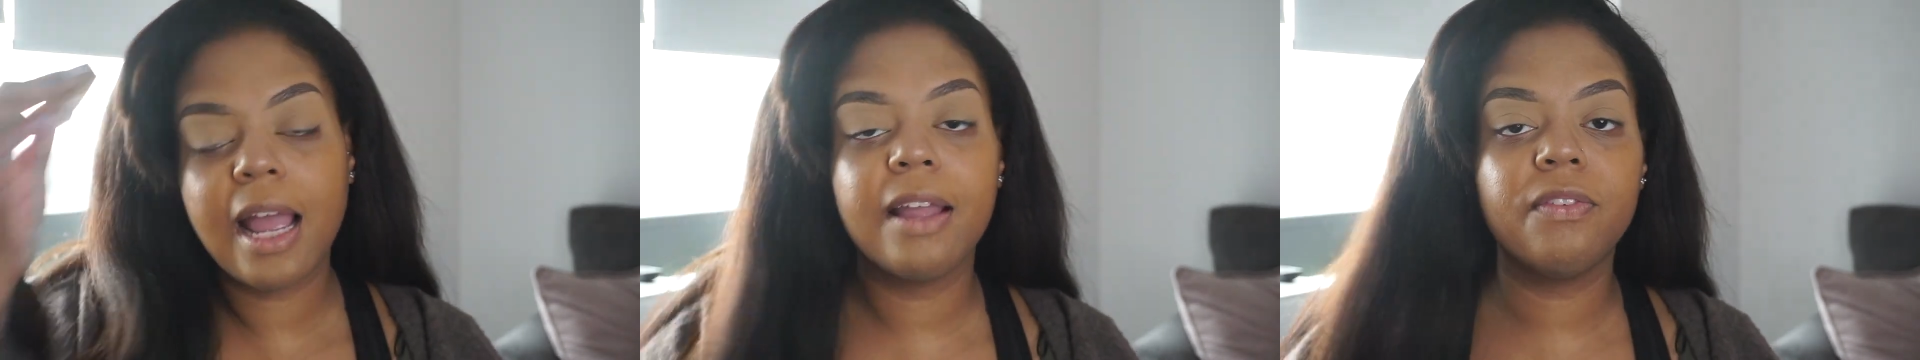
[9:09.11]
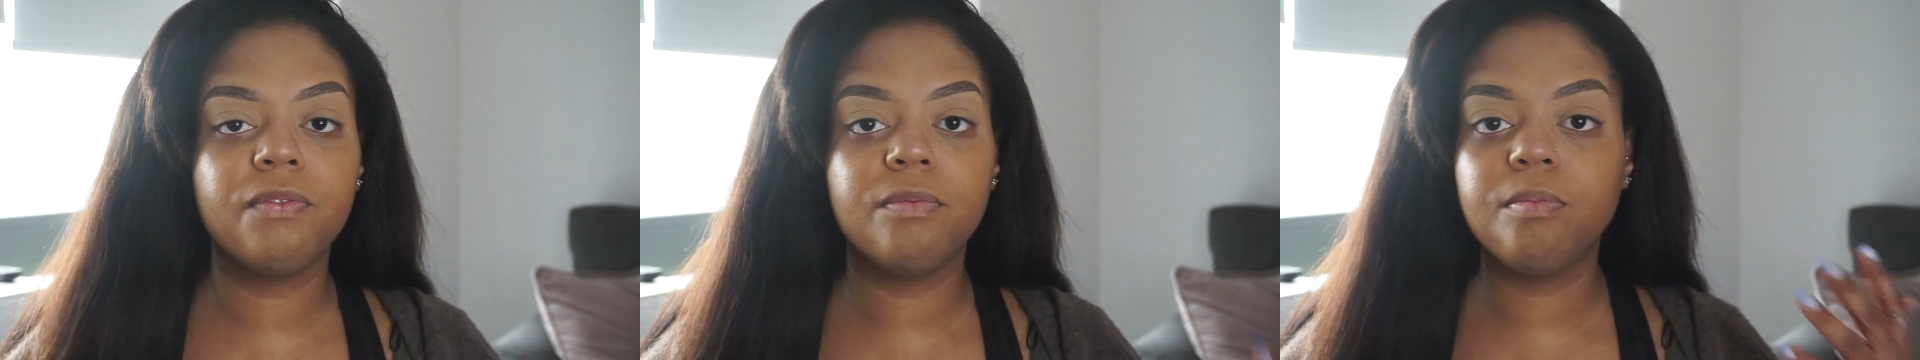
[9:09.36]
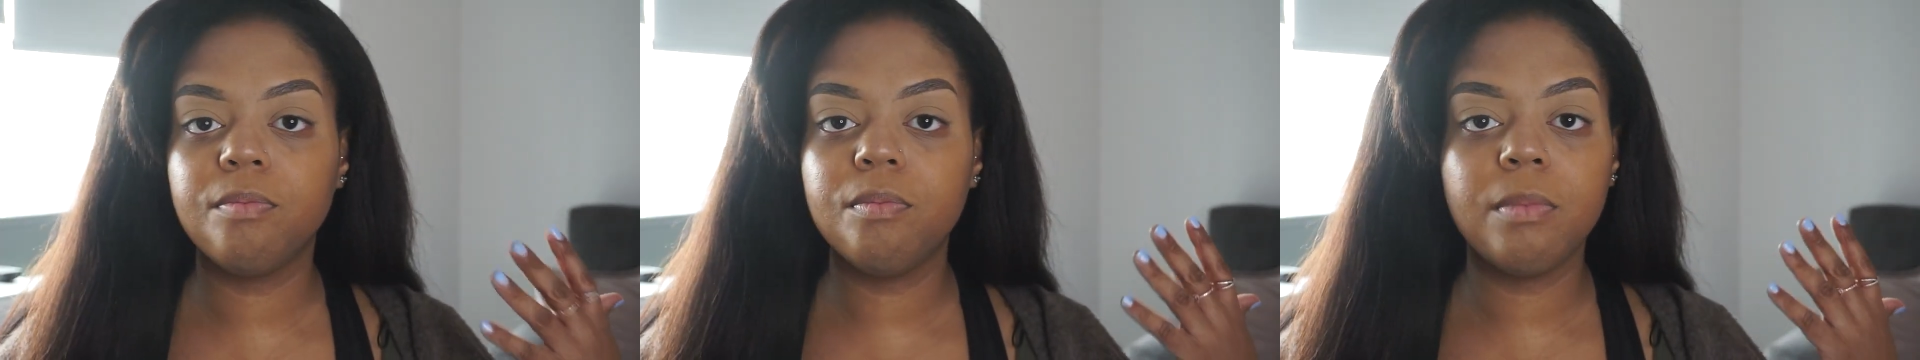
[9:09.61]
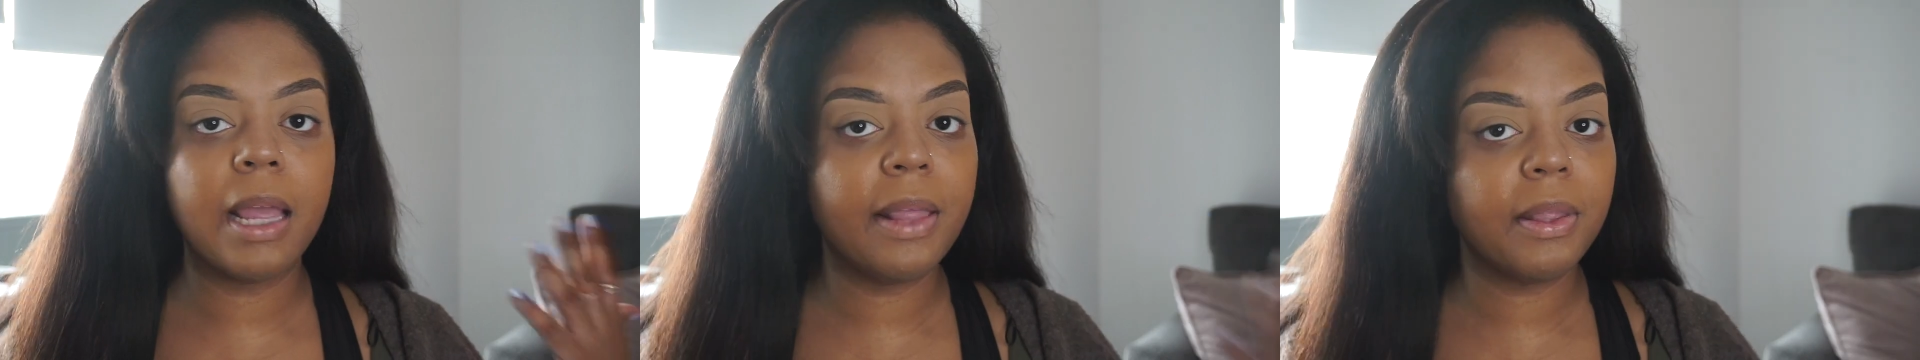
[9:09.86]
I've,
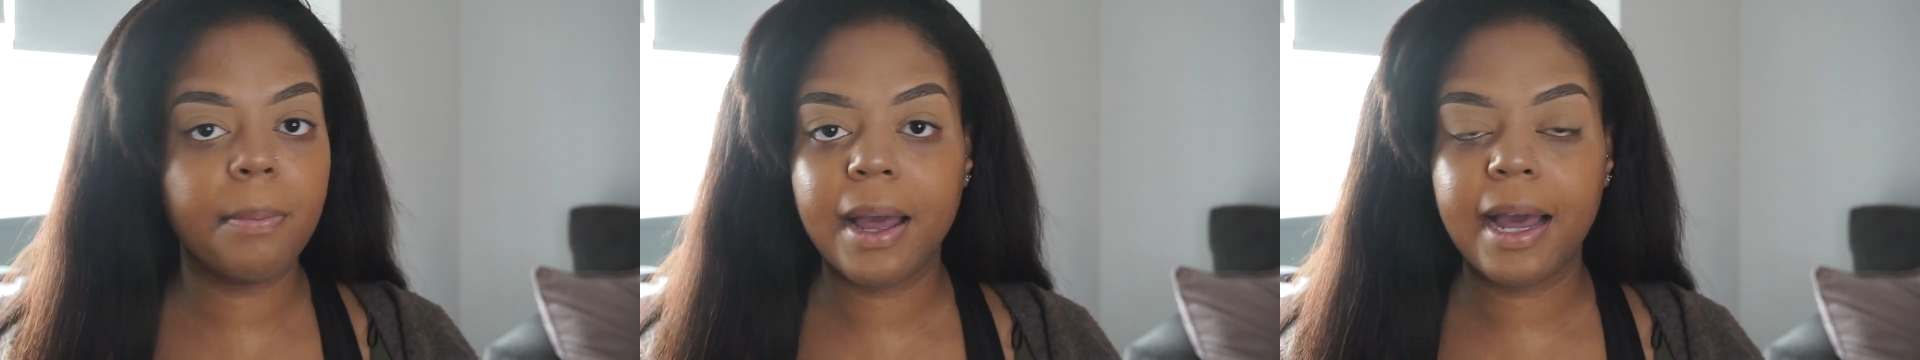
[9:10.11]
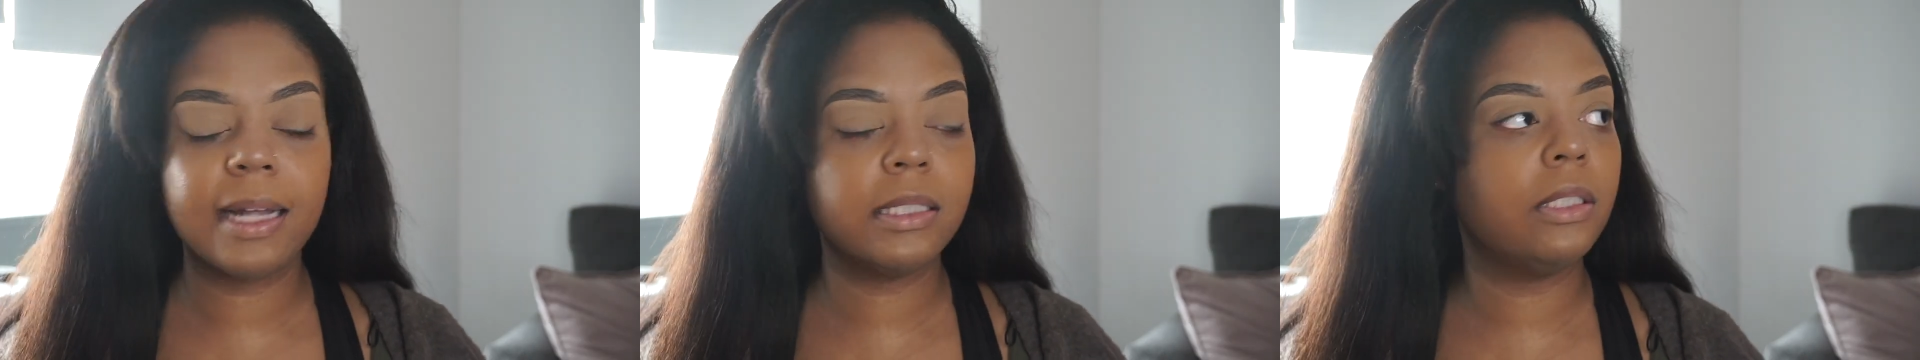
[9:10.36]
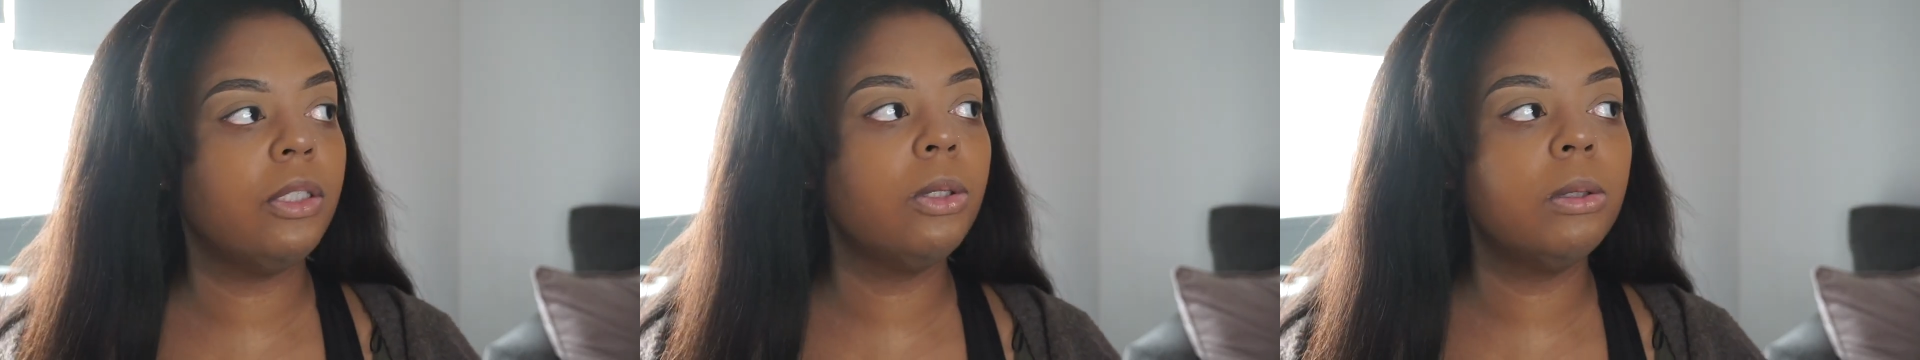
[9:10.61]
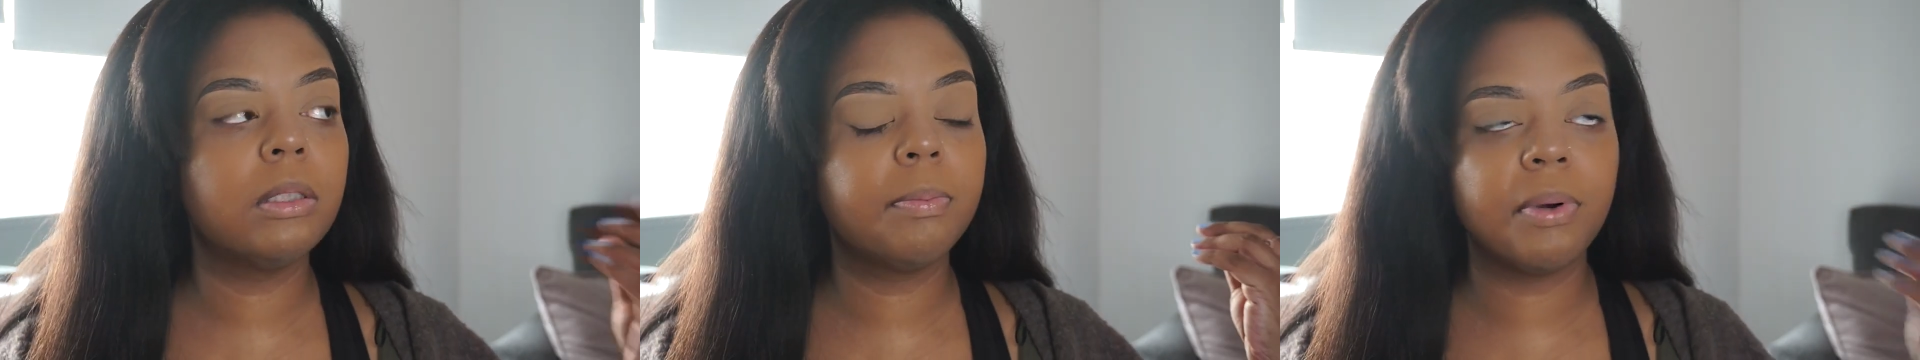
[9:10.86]
in the past,
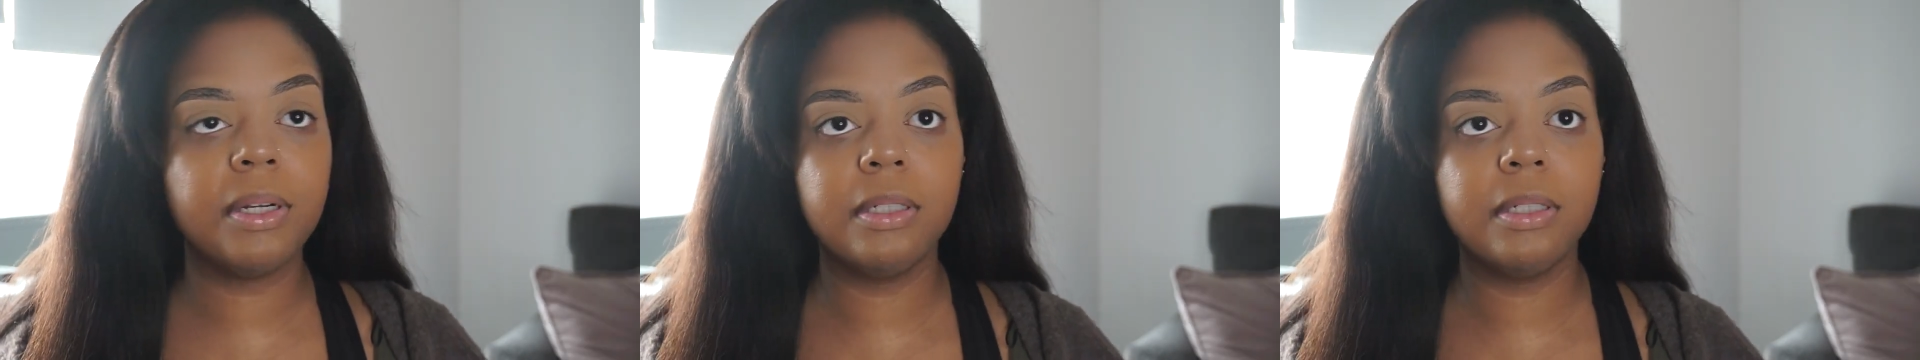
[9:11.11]
used